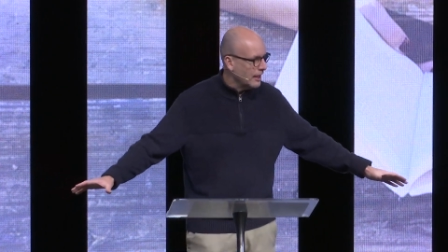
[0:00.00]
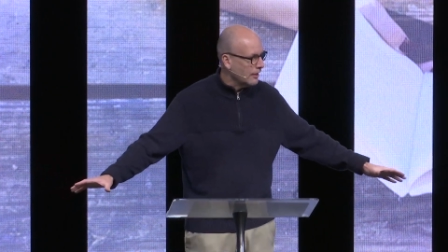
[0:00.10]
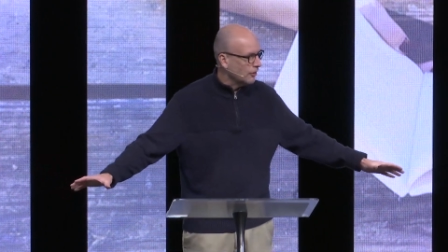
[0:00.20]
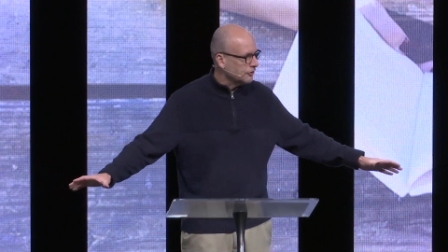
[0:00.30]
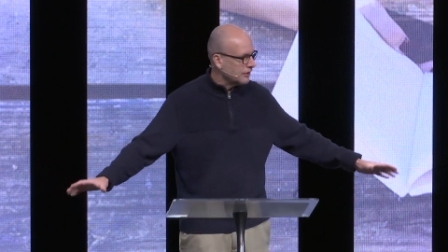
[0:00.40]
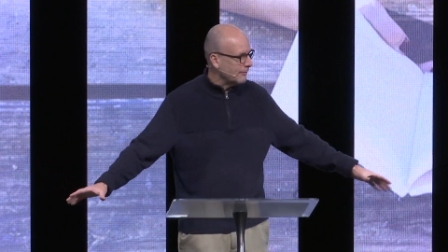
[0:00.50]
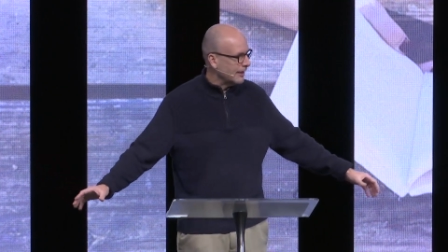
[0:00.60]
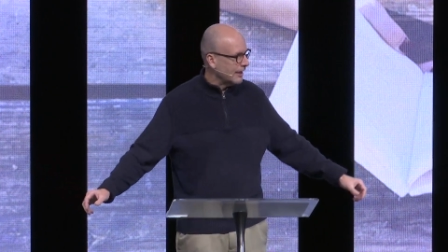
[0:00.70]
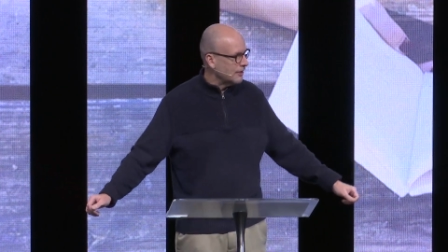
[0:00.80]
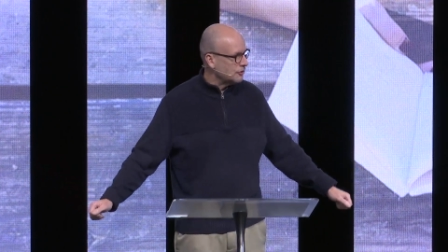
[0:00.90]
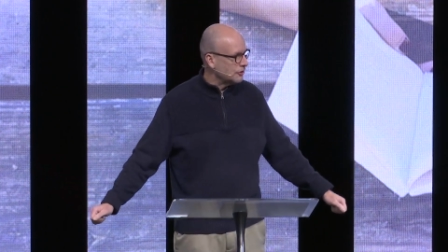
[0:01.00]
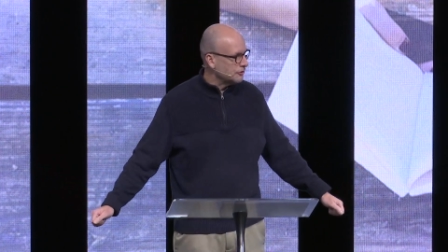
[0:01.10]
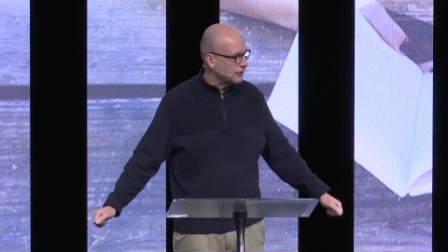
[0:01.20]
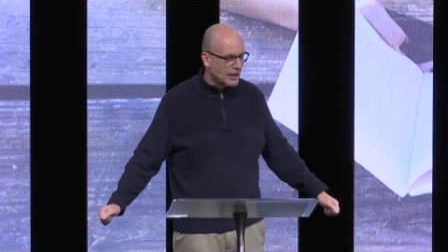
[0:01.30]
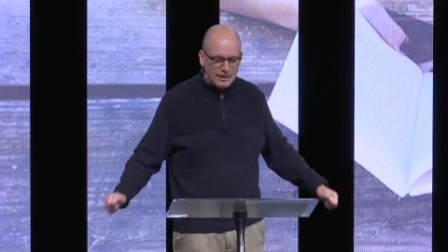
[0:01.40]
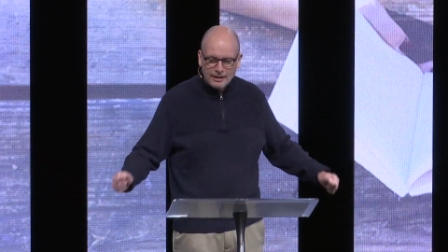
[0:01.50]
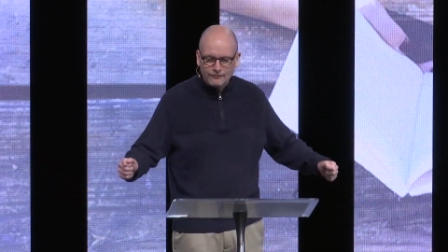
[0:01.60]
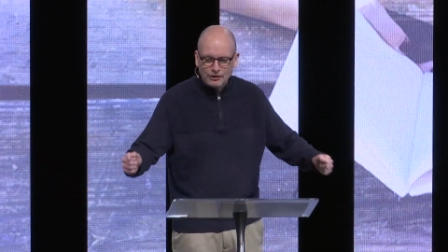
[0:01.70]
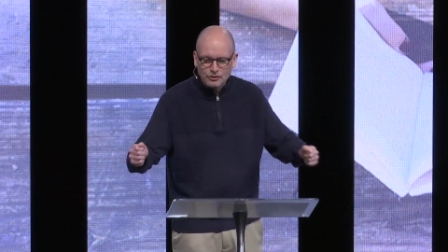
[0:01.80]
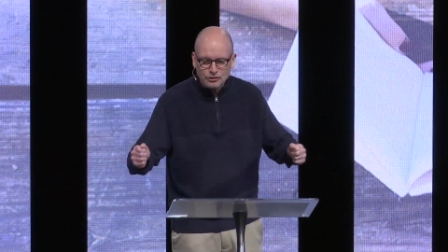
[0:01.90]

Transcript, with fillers: and on some occasions, even